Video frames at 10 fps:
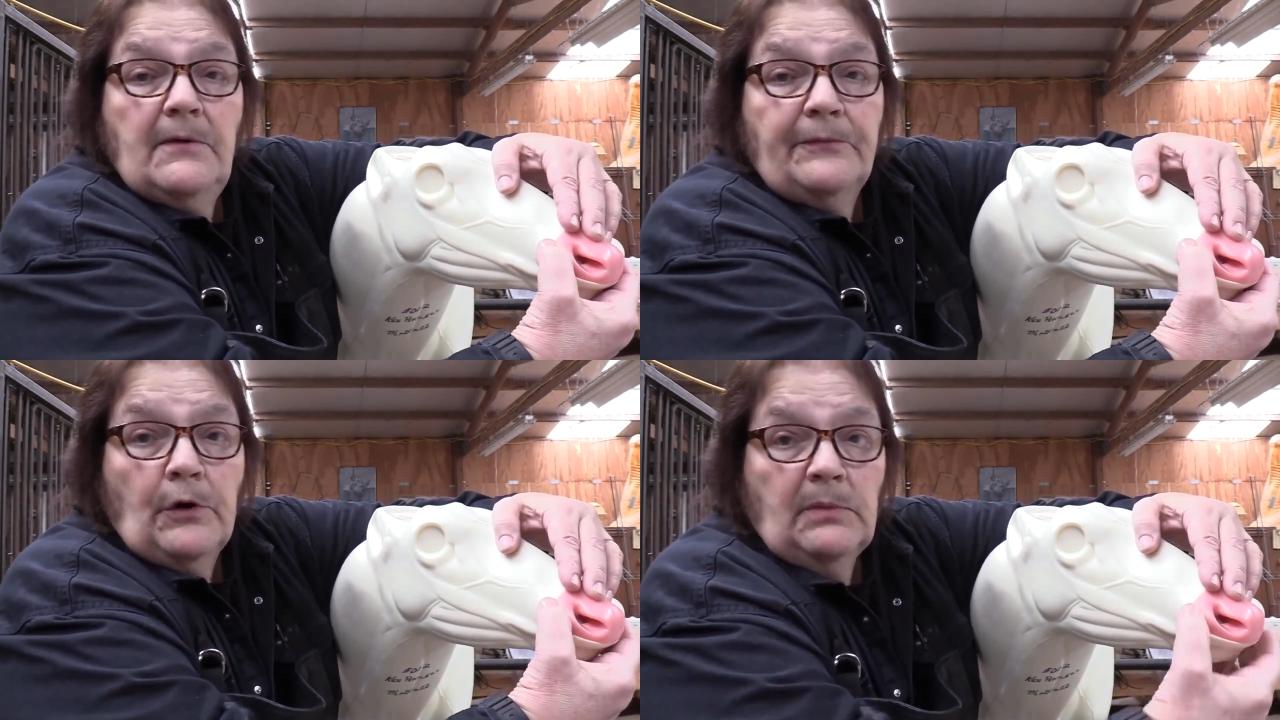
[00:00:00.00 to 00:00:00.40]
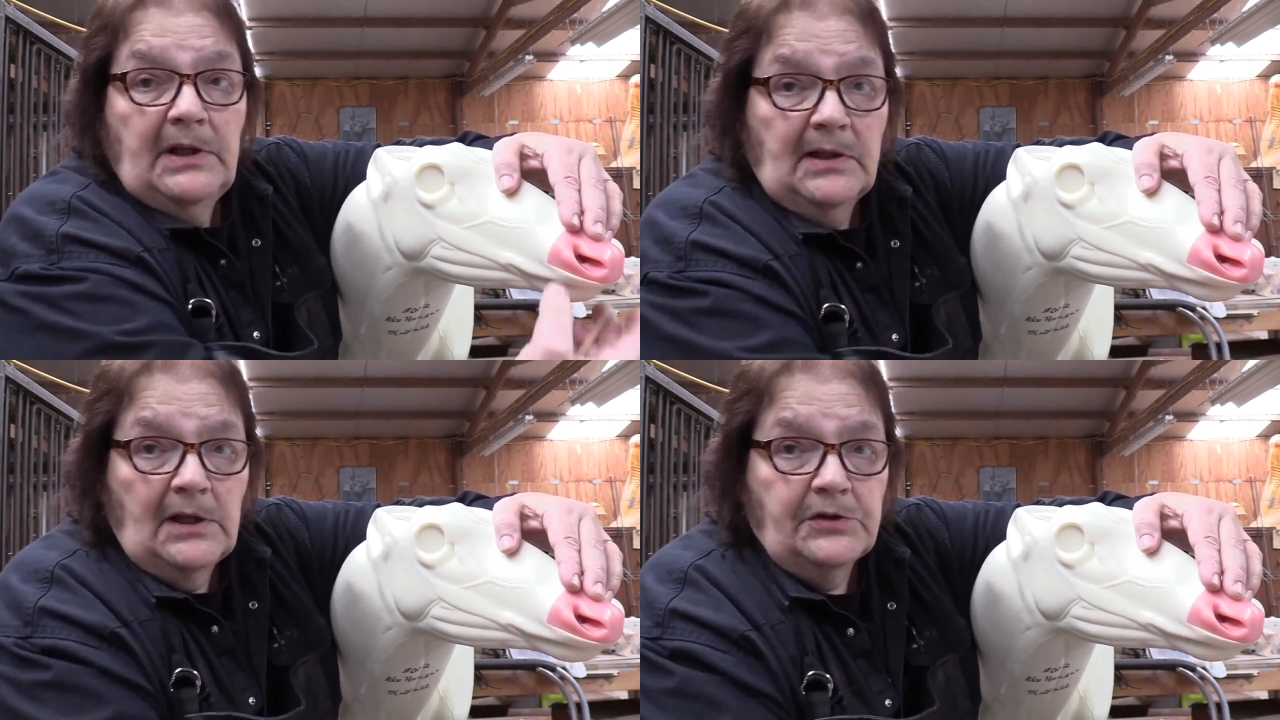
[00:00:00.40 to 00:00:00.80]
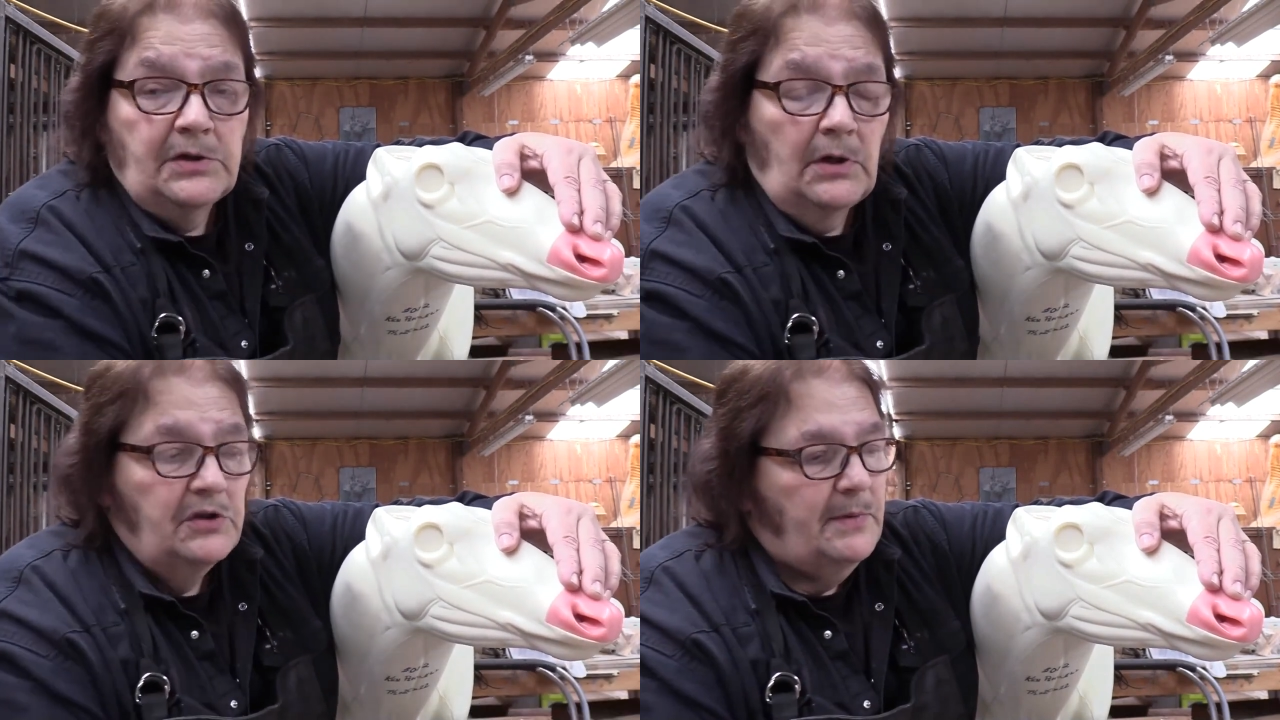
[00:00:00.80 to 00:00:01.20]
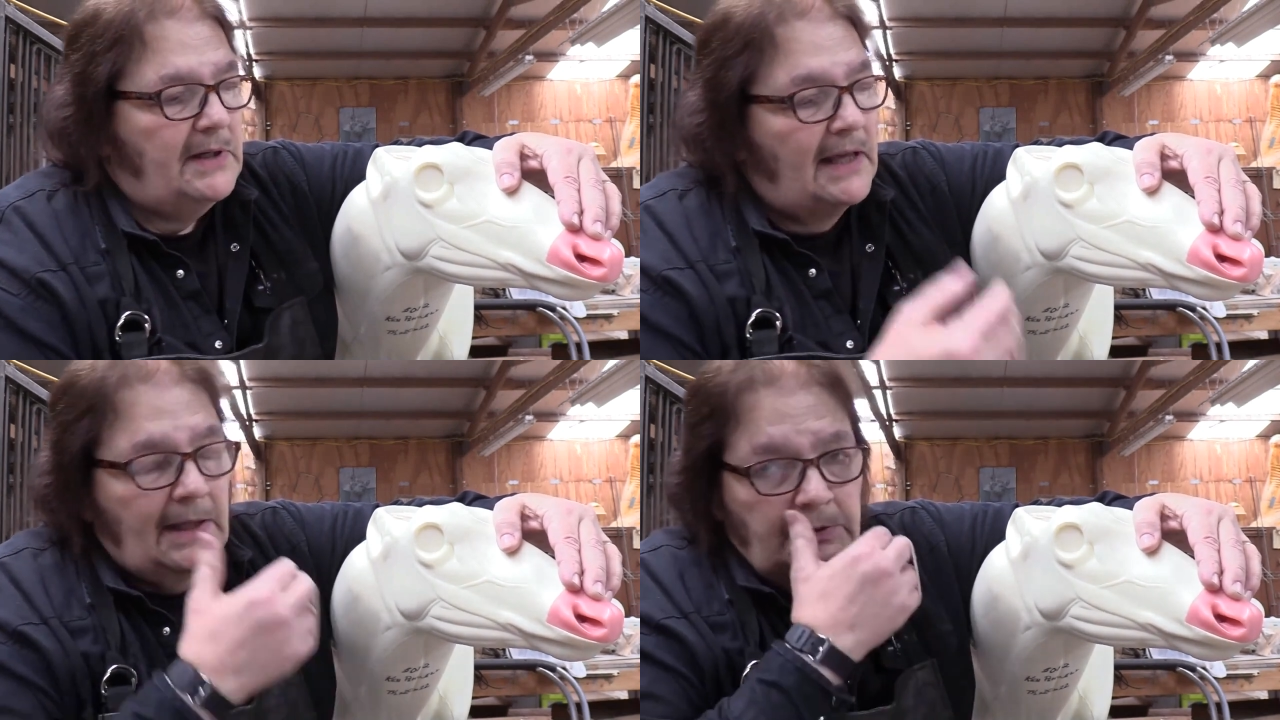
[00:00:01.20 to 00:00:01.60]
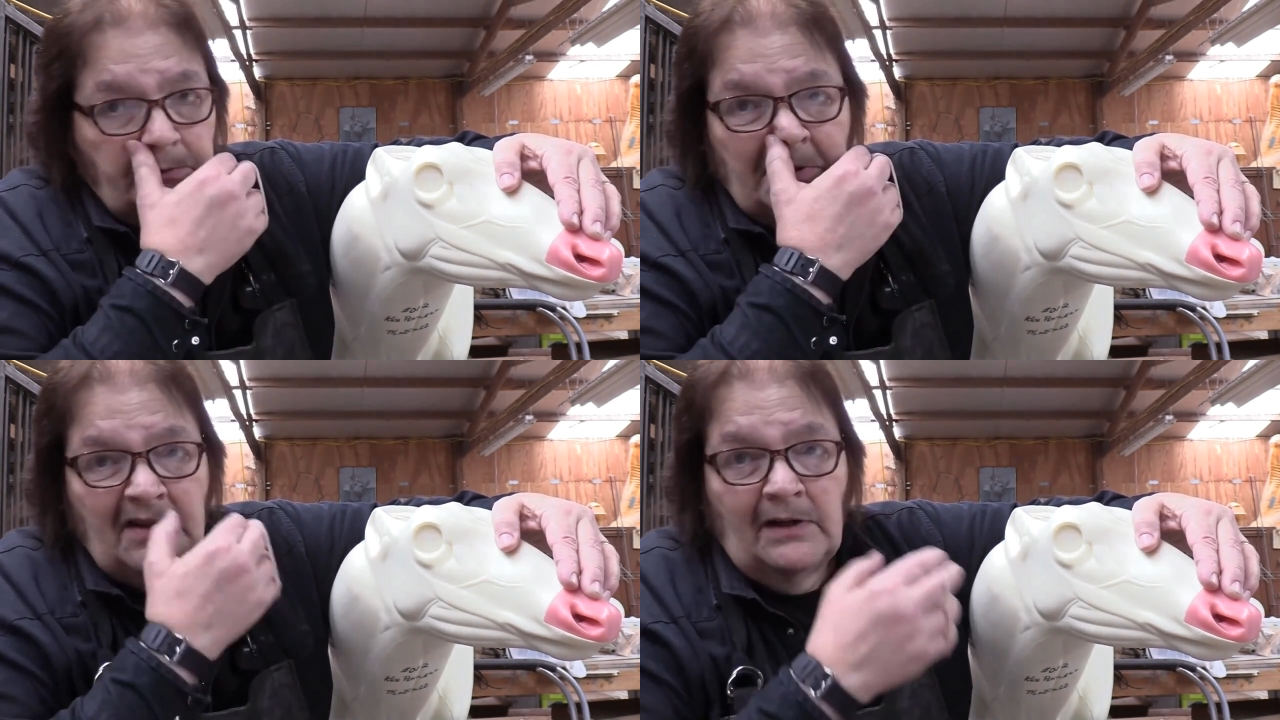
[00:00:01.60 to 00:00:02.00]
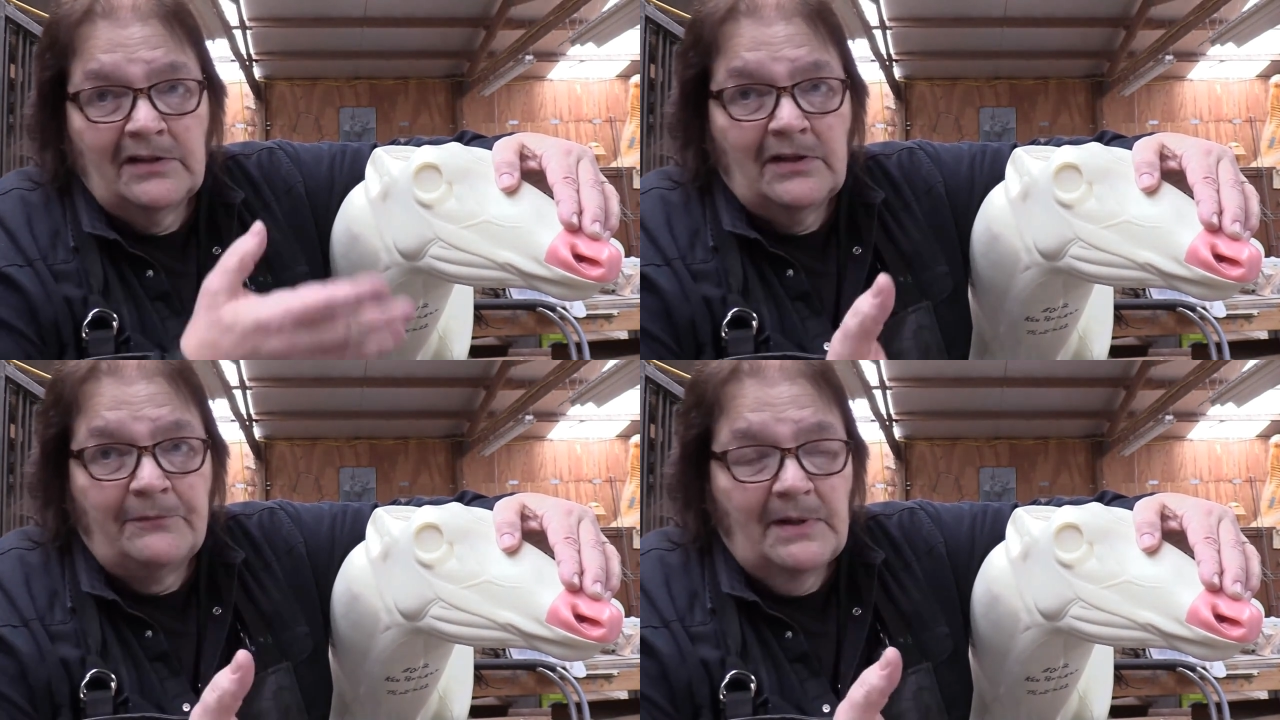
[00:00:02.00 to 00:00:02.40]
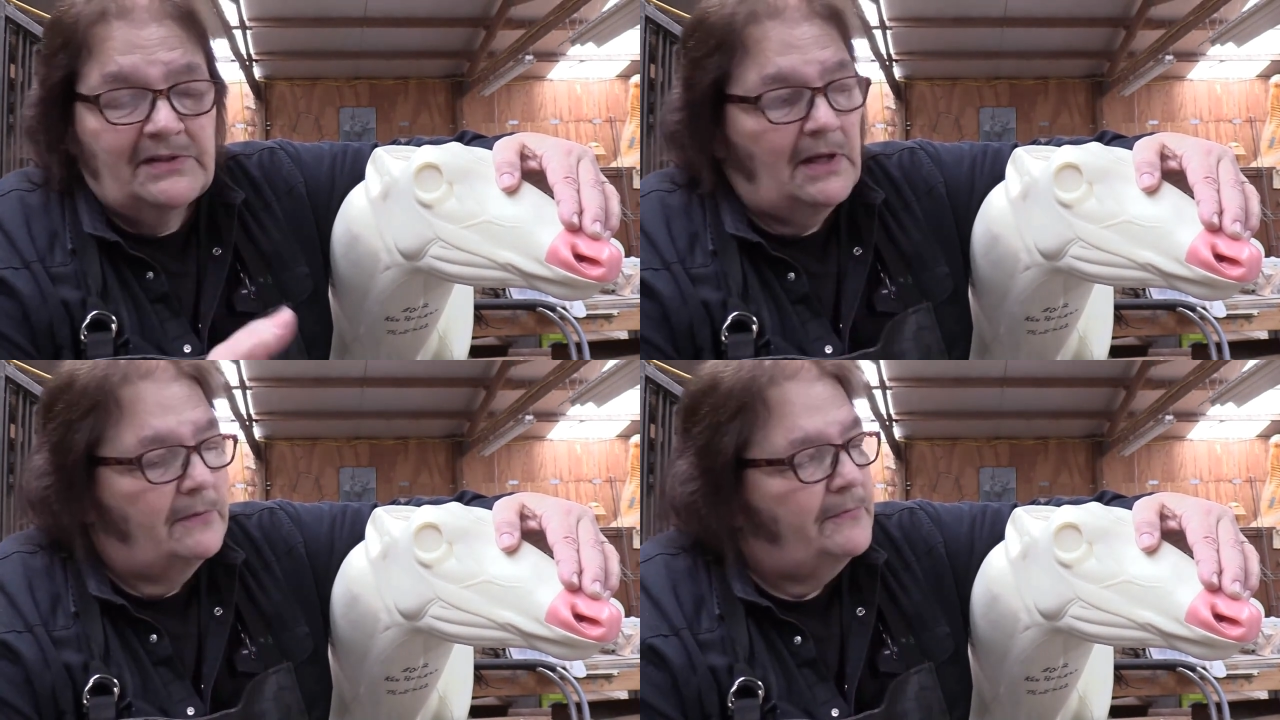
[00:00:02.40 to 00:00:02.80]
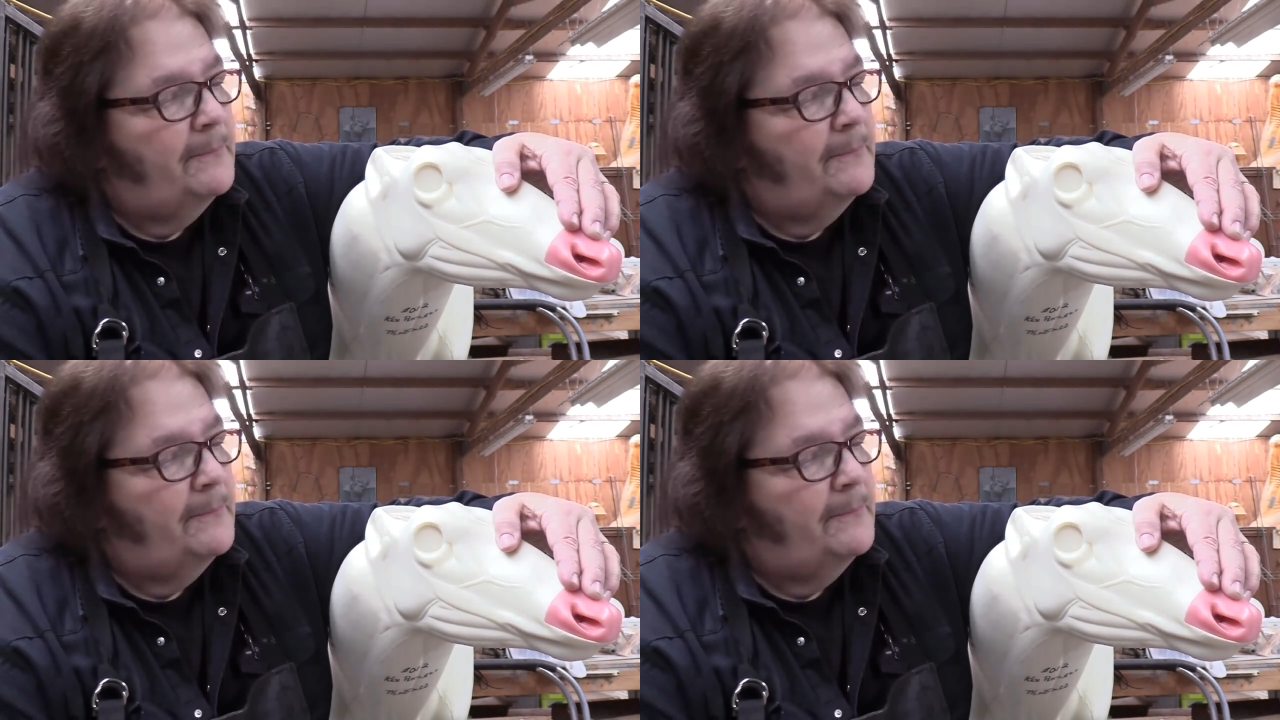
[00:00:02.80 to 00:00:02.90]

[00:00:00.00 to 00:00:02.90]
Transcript: firmly attach to nose, but I like doing this kind of stuff myself.